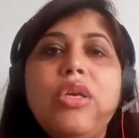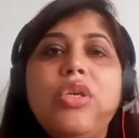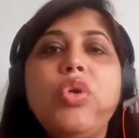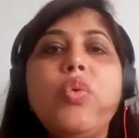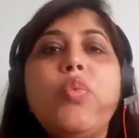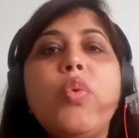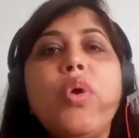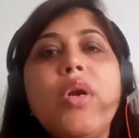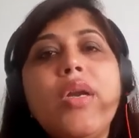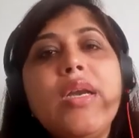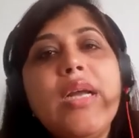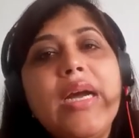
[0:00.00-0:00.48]

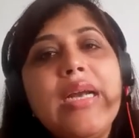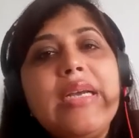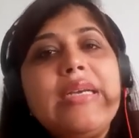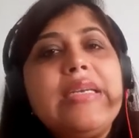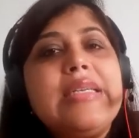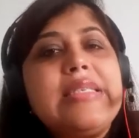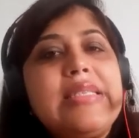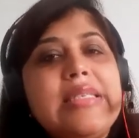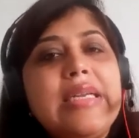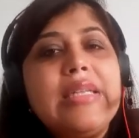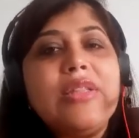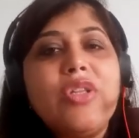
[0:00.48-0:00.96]
you won't
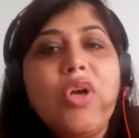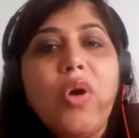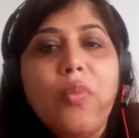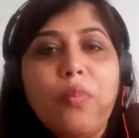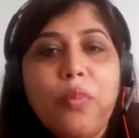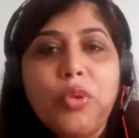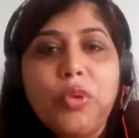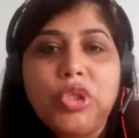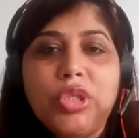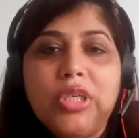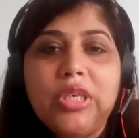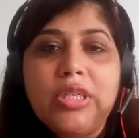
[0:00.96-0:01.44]
understand the
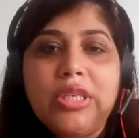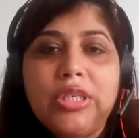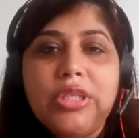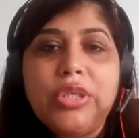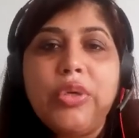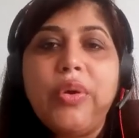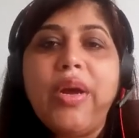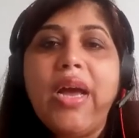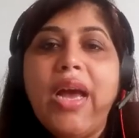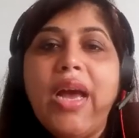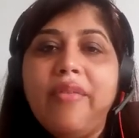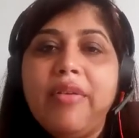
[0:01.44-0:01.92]
opportunities
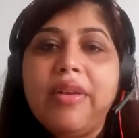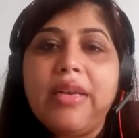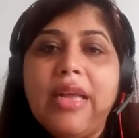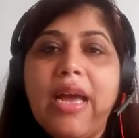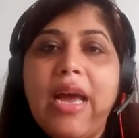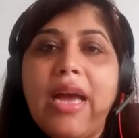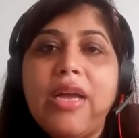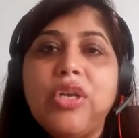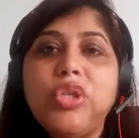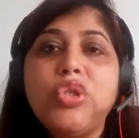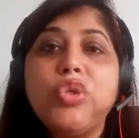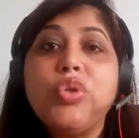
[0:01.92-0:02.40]
you have in
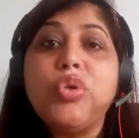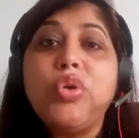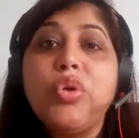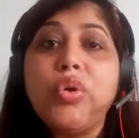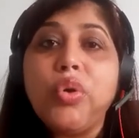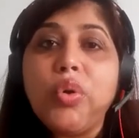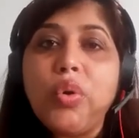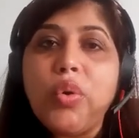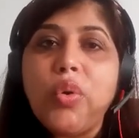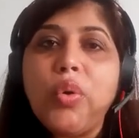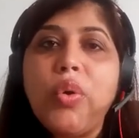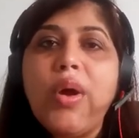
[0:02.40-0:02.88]
hand to
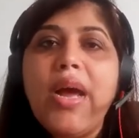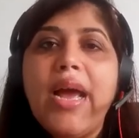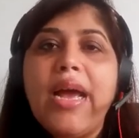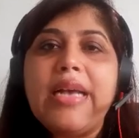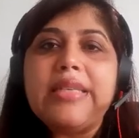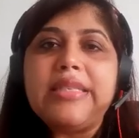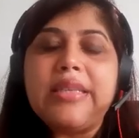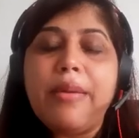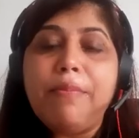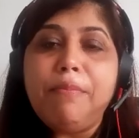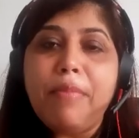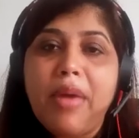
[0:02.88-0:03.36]
grow
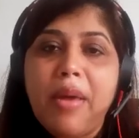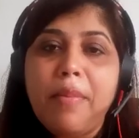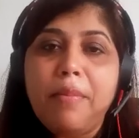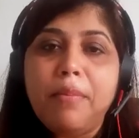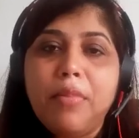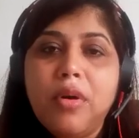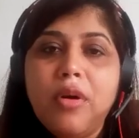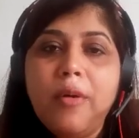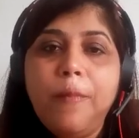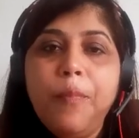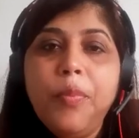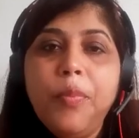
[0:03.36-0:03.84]
as a
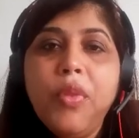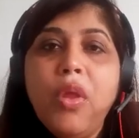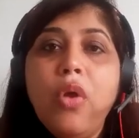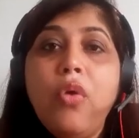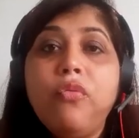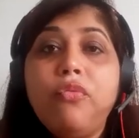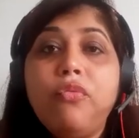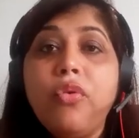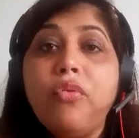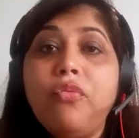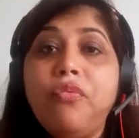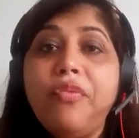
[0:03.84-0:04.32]
member
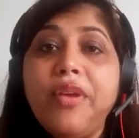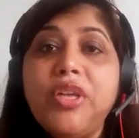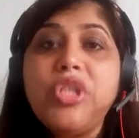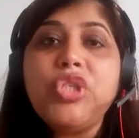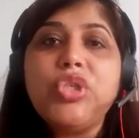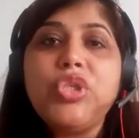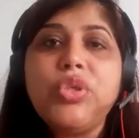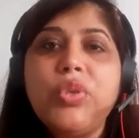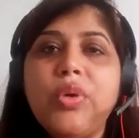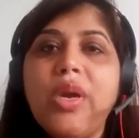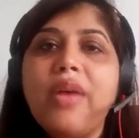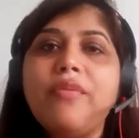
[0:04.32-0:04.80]
for
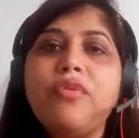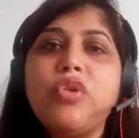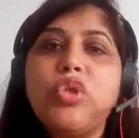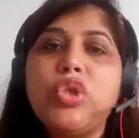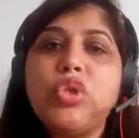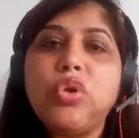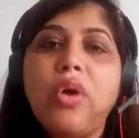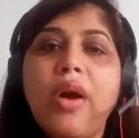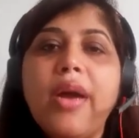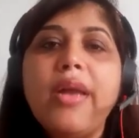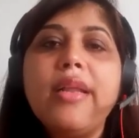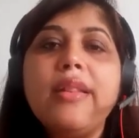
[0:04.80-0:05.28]
which you have
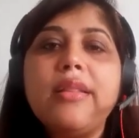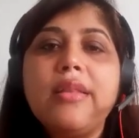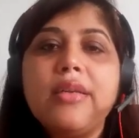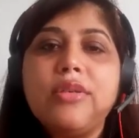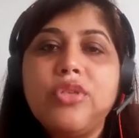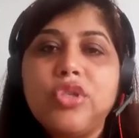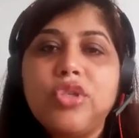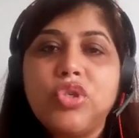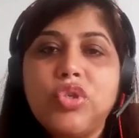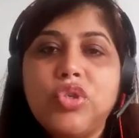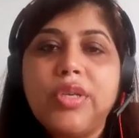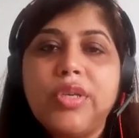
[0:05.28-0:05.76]
joined the
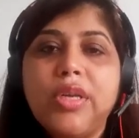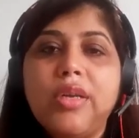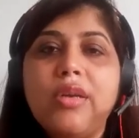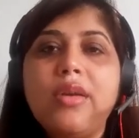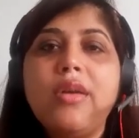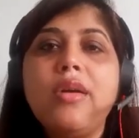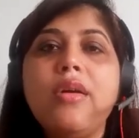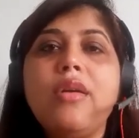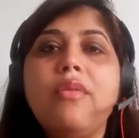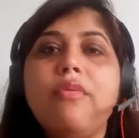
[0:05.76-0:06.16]
district,